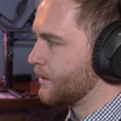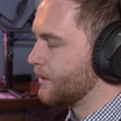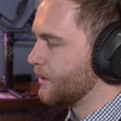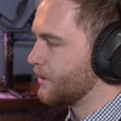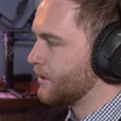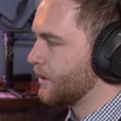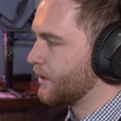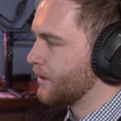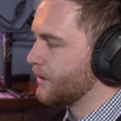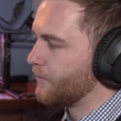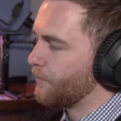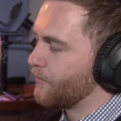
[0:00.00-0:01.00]

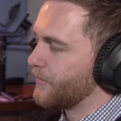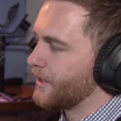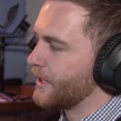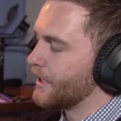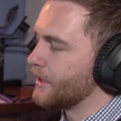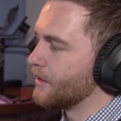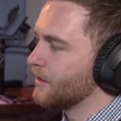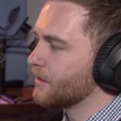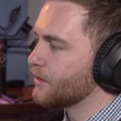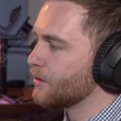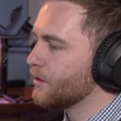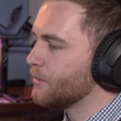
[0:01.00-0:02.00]
So it
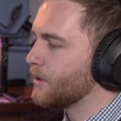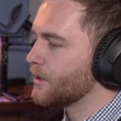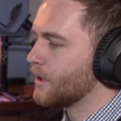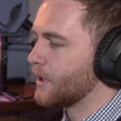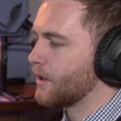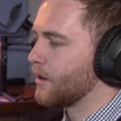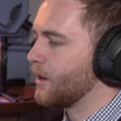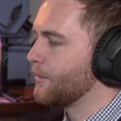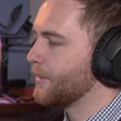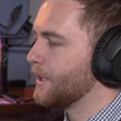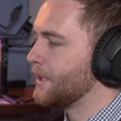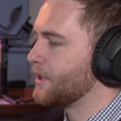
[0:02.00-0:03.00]
looks almost like a
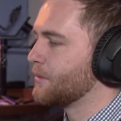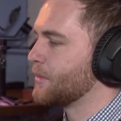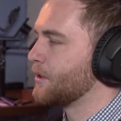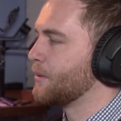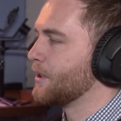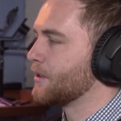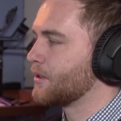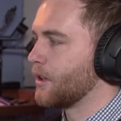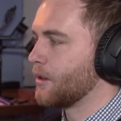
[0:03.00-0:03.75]
combination between stop